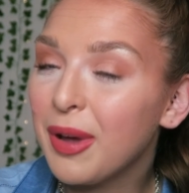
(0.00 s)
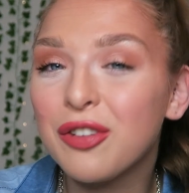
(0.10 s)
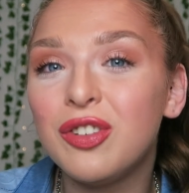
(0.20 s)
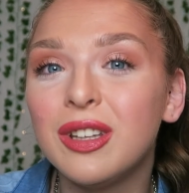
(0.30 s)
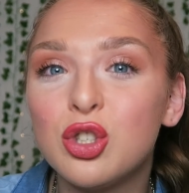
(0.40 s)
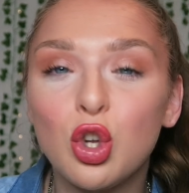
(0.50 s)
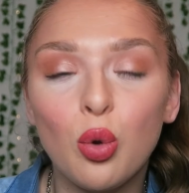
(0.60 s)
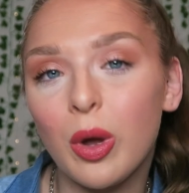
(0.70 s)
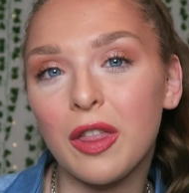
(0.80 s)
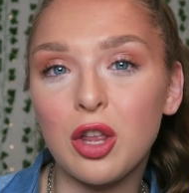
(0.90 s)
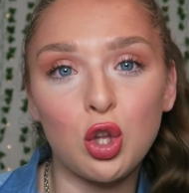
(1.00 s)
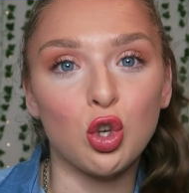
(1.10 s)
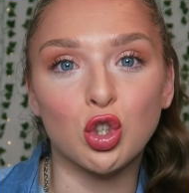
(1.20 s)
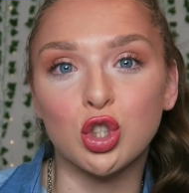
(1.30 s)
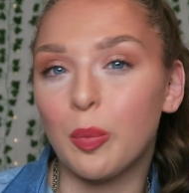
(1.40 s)
I could really do with
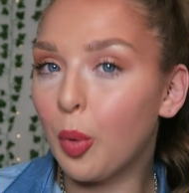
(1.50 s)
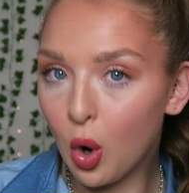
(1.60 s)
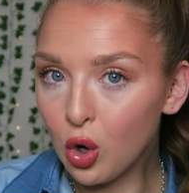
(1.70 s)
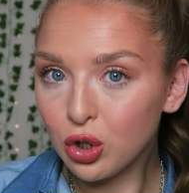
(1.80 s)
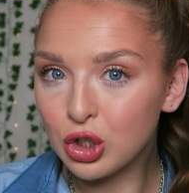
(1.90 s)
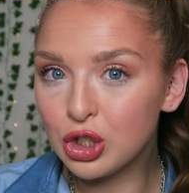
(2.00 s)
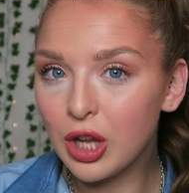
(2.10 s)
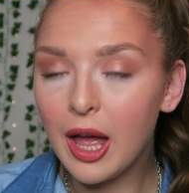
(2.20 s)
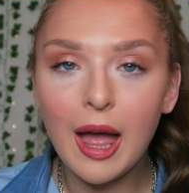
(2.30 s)
your support.